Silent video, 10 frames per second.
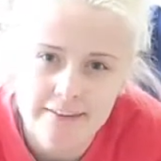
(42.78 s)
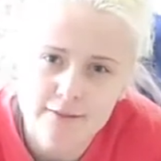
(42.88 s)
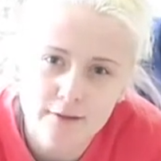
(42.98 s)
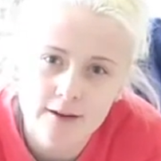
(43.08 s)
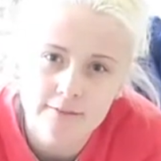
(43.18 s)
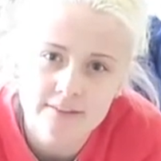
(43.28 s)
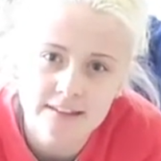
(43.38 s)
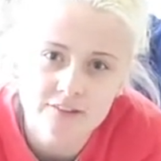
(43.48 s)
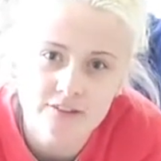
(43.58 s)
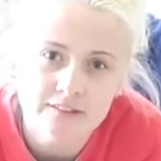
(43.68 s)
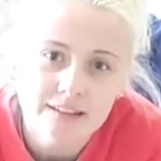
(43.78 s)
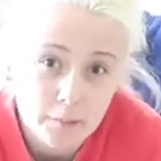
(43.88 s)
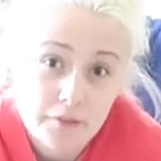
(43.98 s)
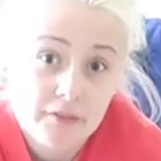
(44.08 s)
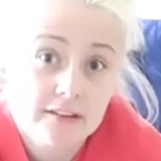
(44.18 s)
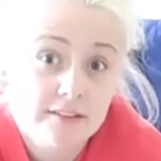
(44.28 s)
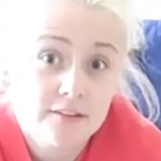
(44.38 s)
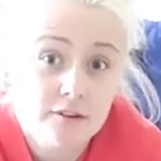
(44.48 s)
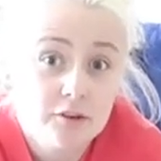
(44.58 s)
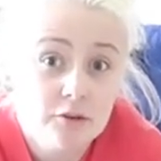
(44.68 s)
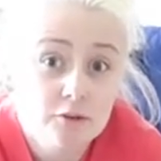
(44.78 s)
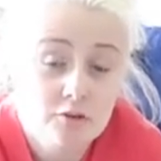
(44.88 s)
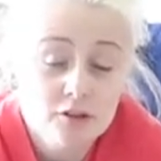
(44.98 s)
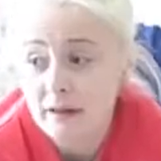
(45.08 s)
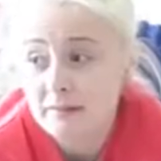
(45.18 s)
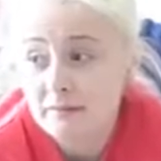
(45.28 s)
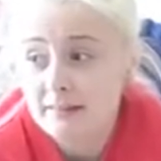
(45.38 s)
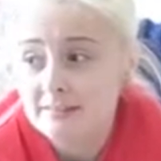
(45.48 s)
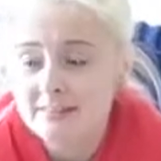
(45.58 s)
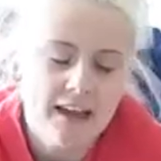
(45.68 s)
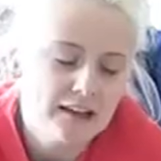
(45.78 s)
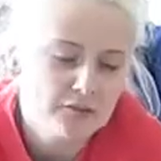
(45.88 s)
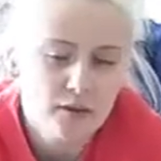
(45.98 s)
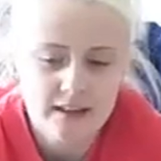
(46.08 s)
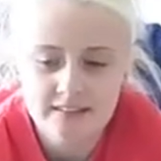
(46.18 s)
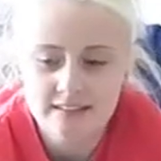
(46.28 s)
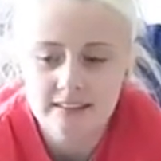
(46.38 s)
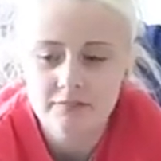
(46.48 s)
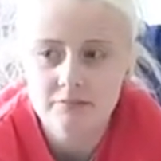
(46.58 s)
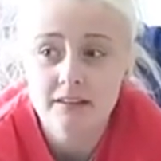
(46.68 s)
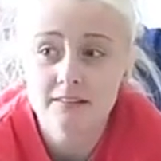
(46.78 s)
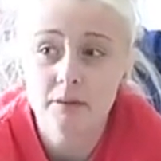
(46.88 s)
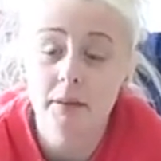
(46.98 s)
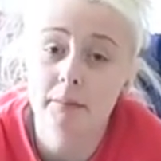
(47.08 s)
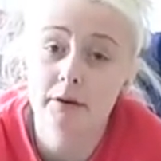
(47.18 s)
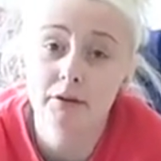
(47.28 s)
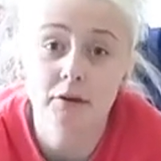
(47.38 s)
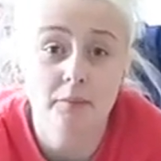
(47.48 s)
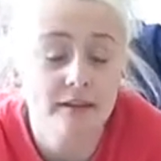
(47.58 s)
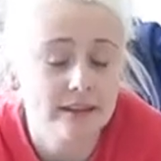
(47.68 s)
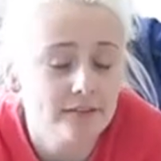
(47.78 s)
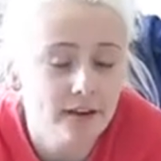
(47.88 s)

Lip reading: have some conversation about things in the news, relevance, X, Y, Z. Things that maybe are a little bit